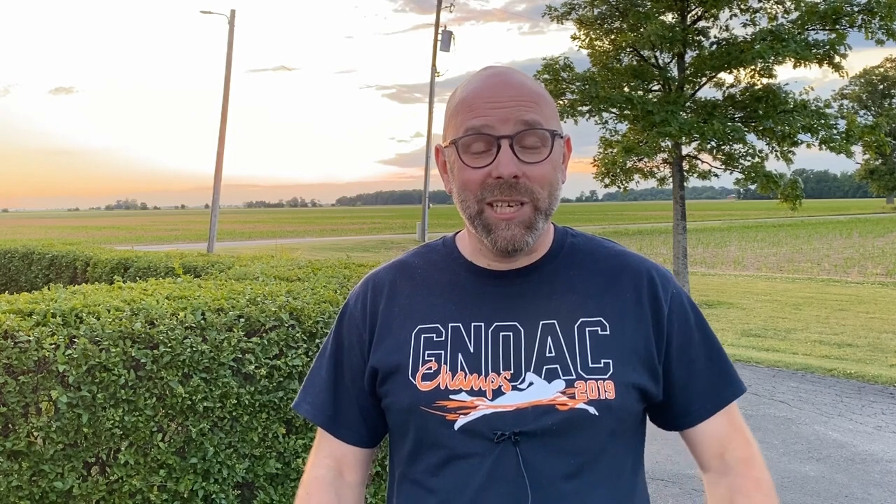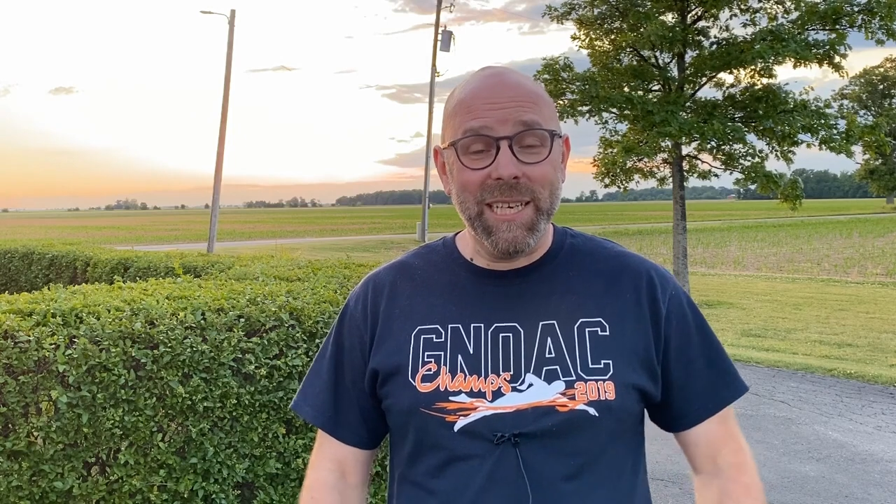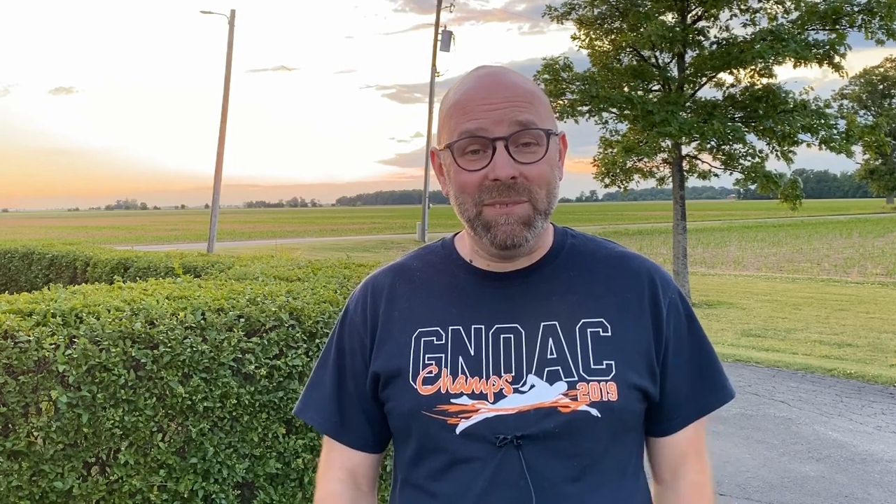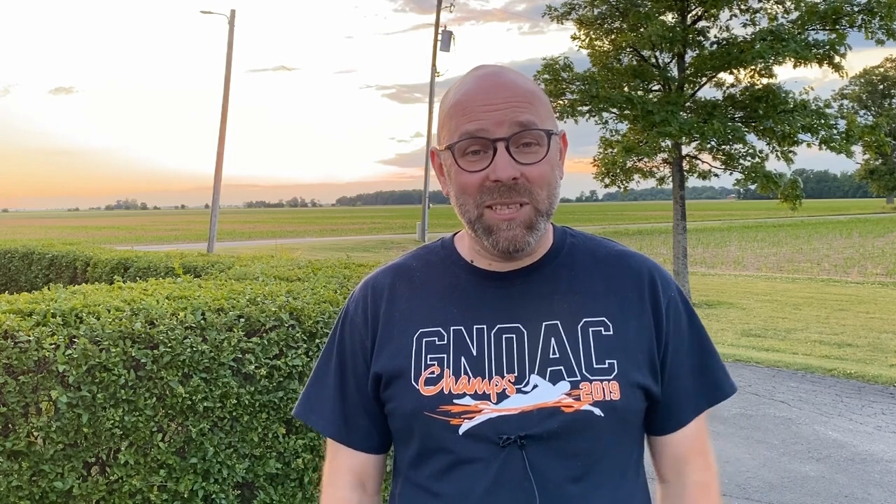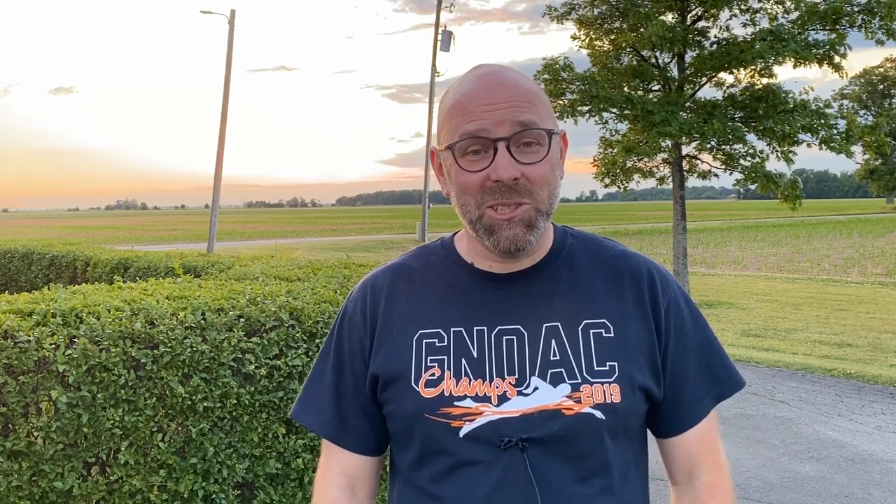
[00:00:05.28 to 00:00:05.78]

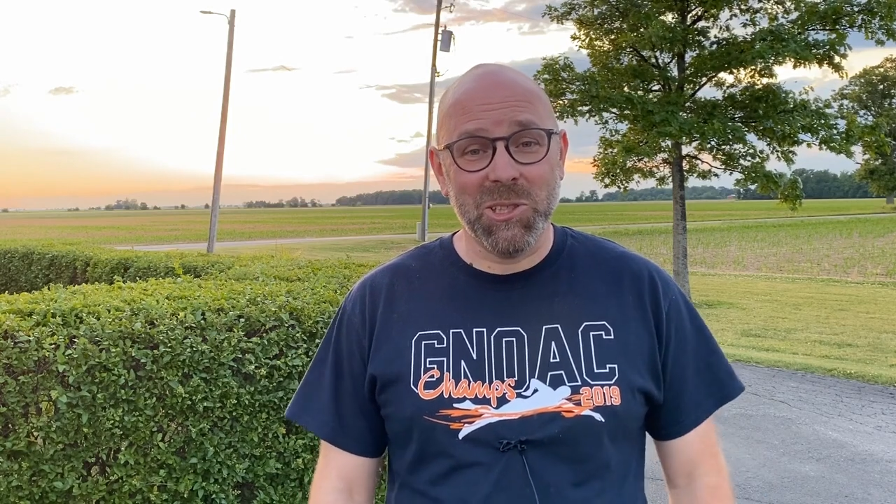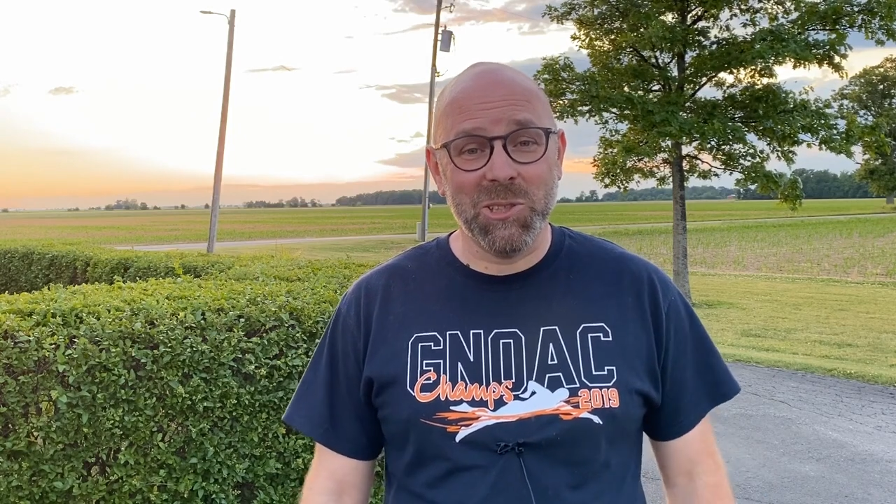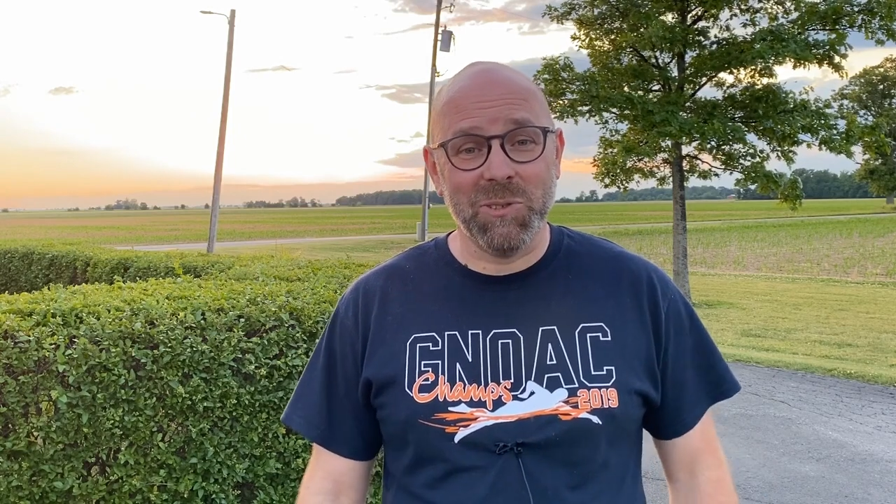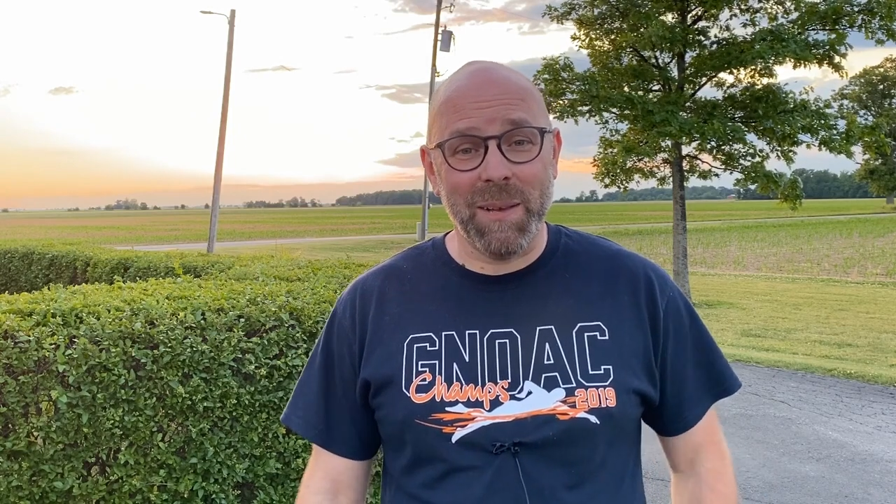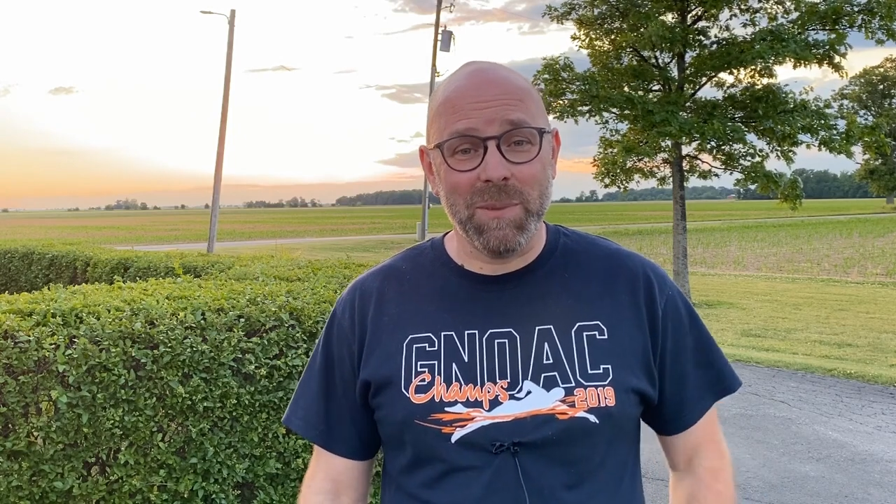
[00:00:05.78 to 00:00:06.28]
evening, church
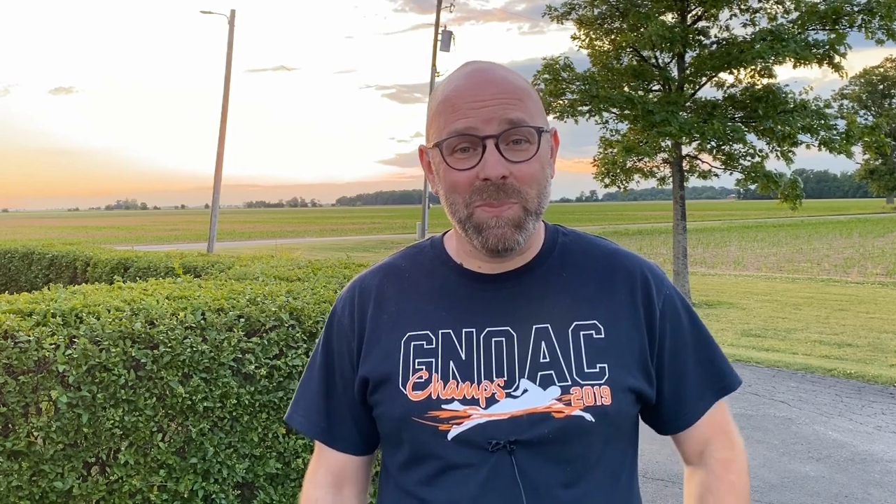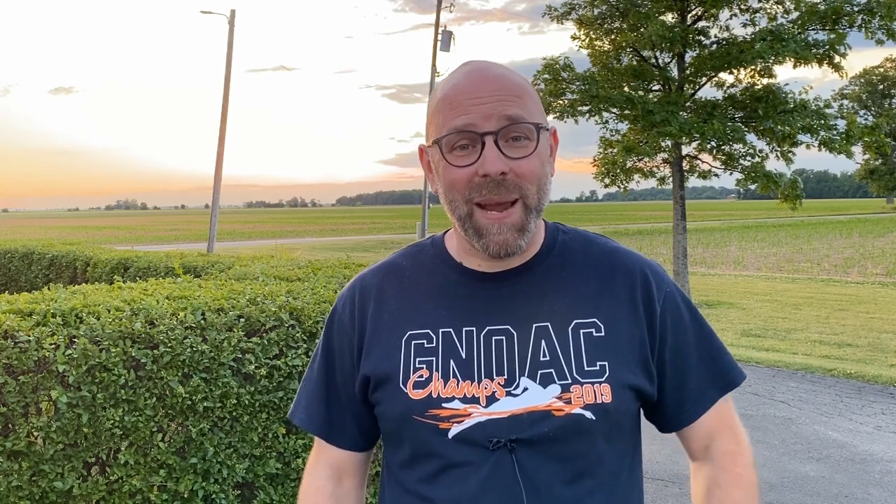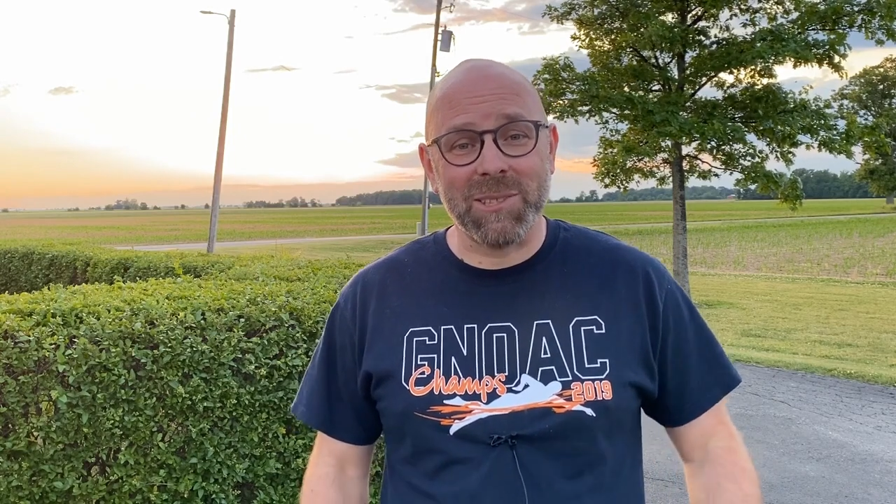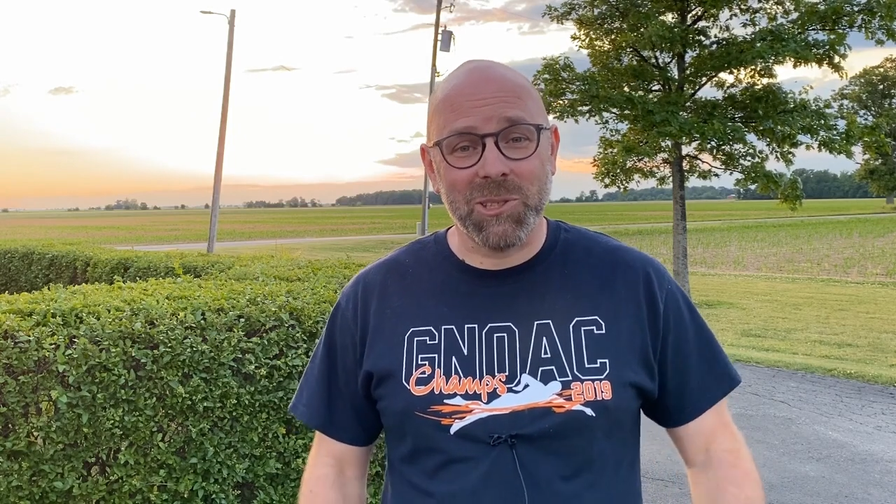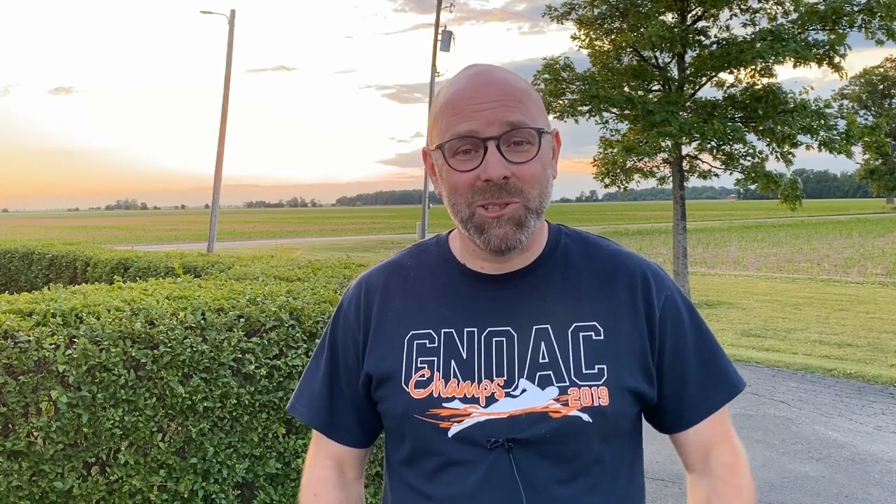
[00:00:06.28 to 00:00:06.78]
family.
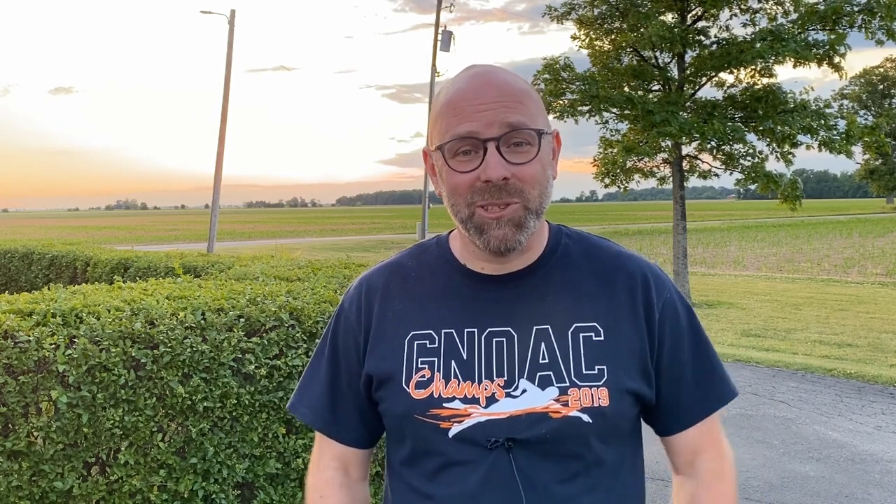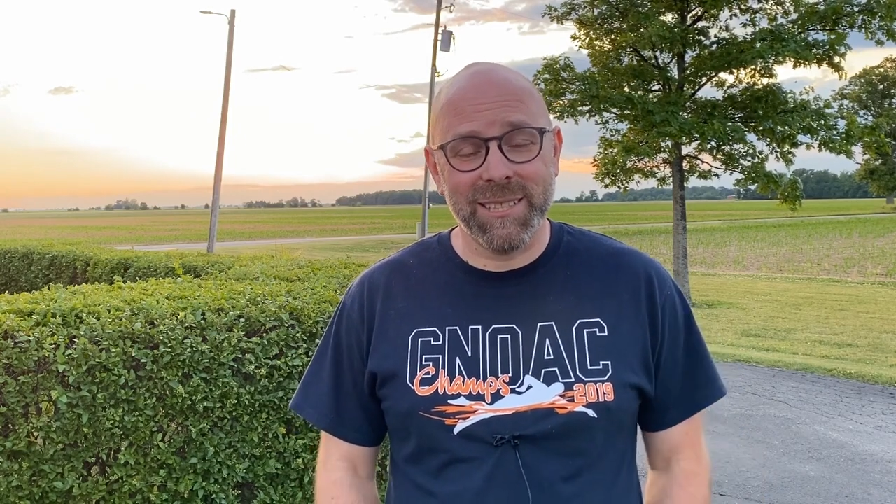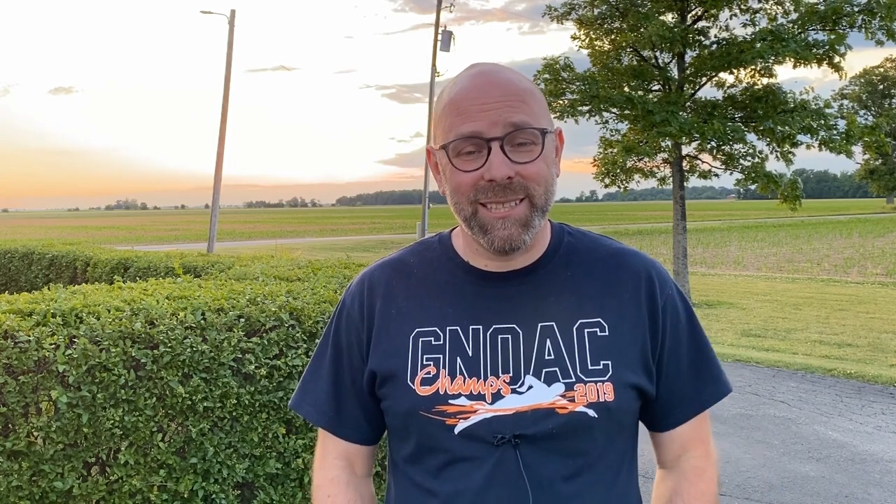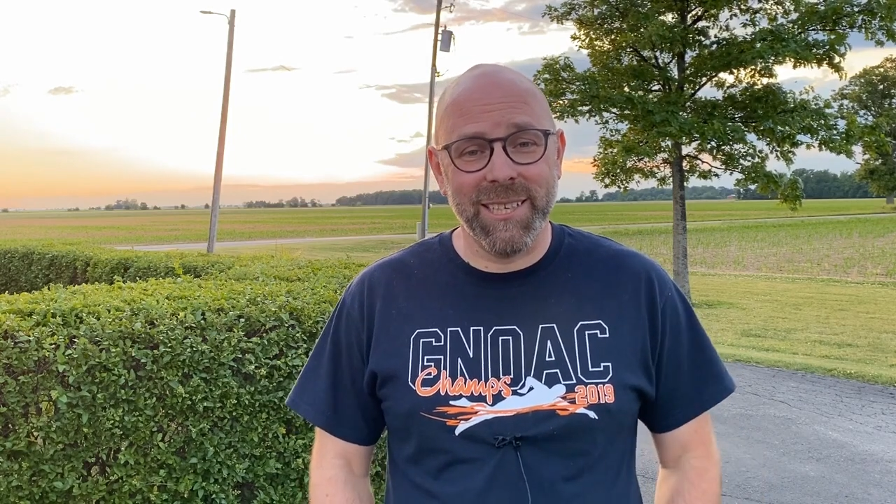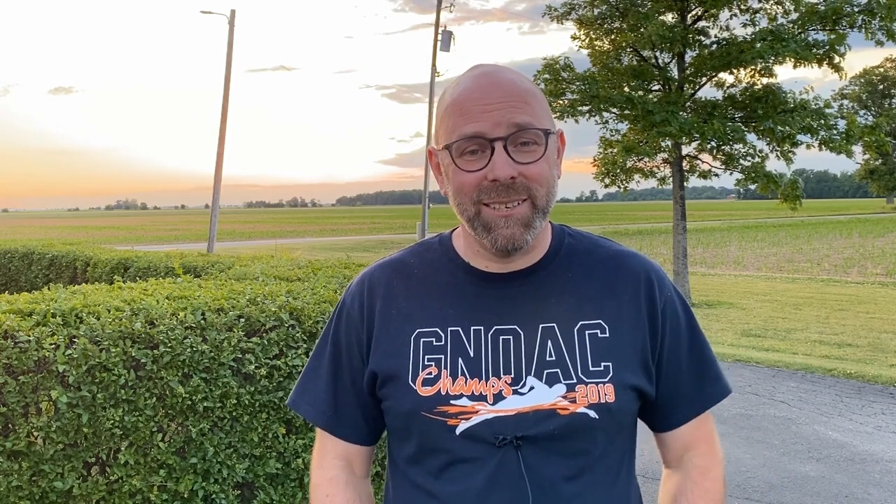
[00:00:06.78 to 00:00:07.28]
Pastor Chris
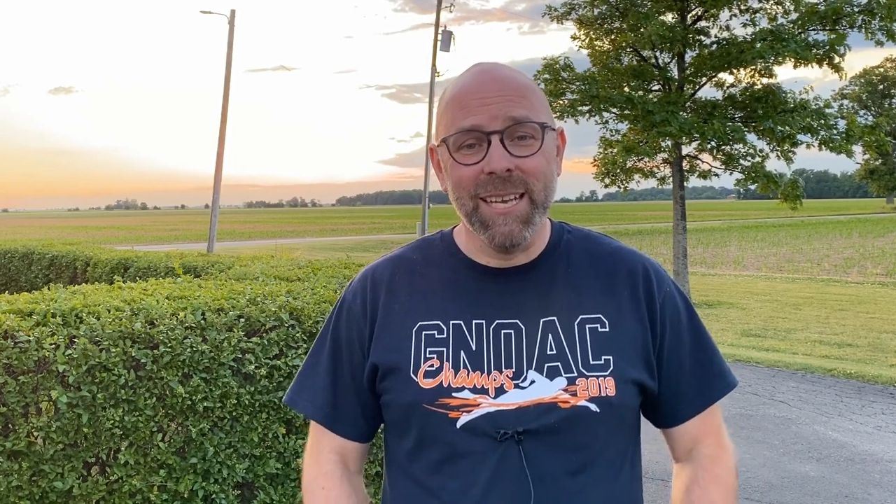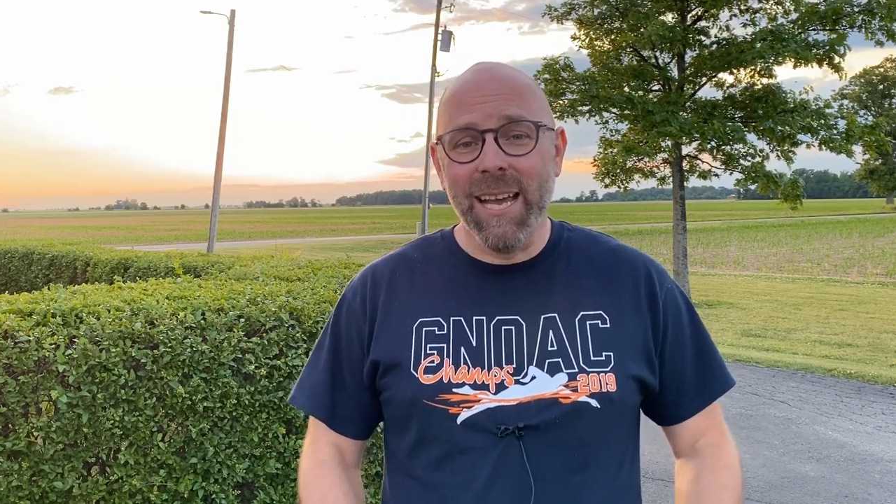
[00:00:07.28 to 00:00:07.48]
here.